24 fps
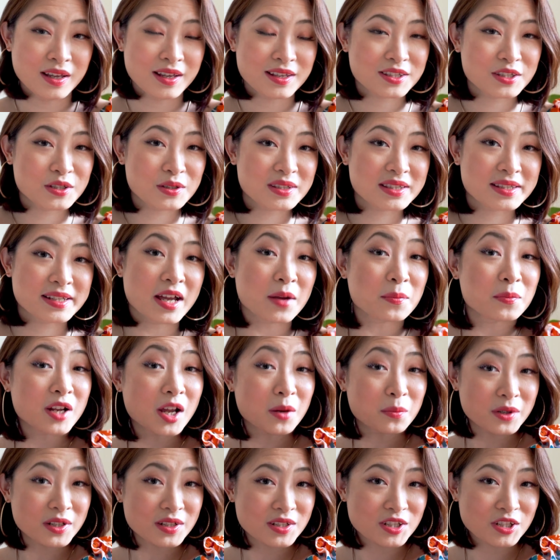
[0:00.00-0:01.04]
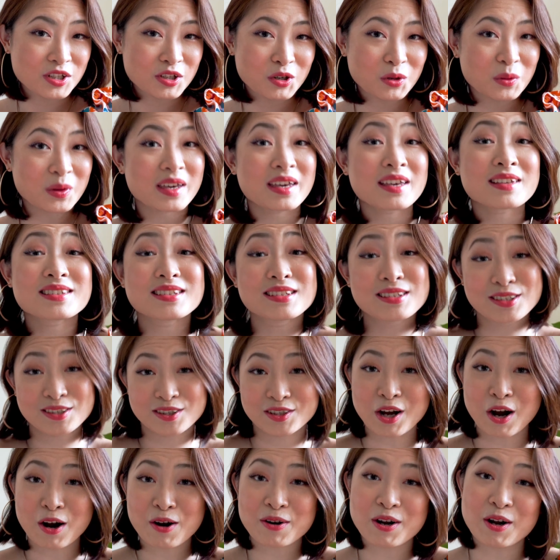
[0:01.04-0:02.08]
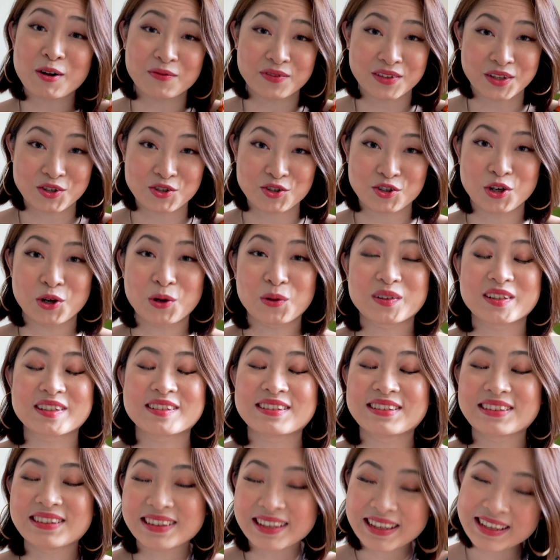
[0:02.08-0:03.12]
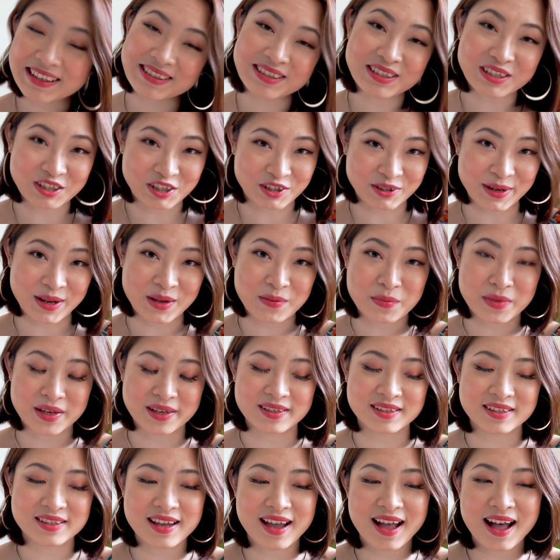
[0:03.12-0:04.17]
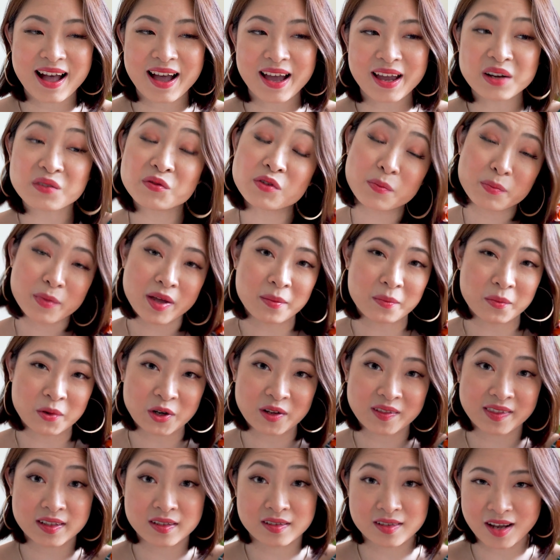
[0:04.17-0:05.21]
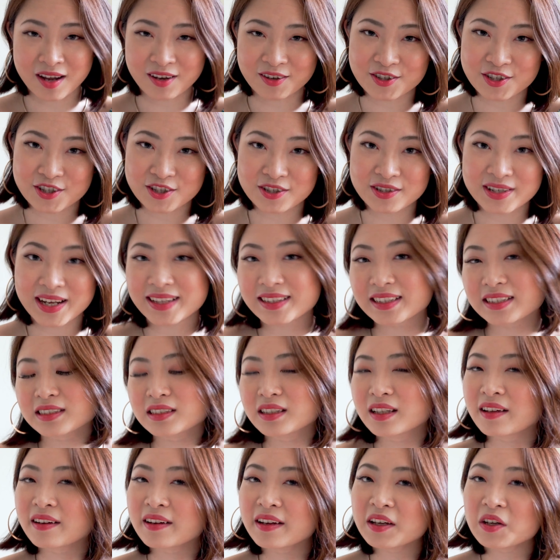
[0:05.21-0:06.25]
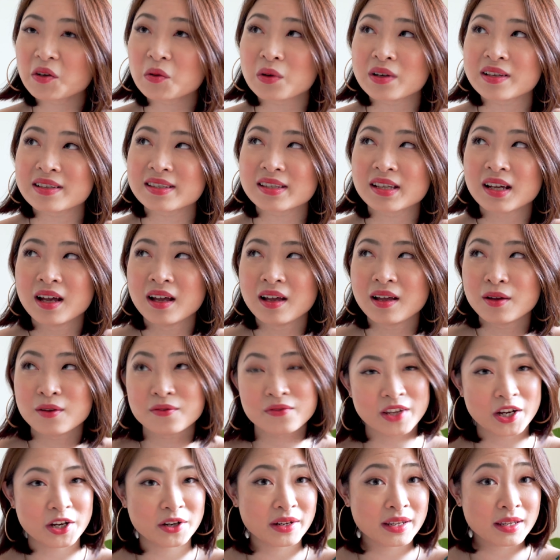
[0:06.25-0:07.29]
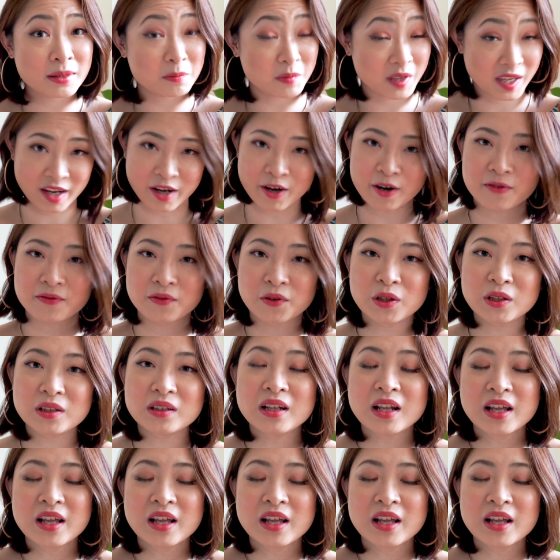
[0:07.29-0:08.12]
So step number 2 is the start of the show, the laser treatment. I remember the doctor at the clinic was very careful.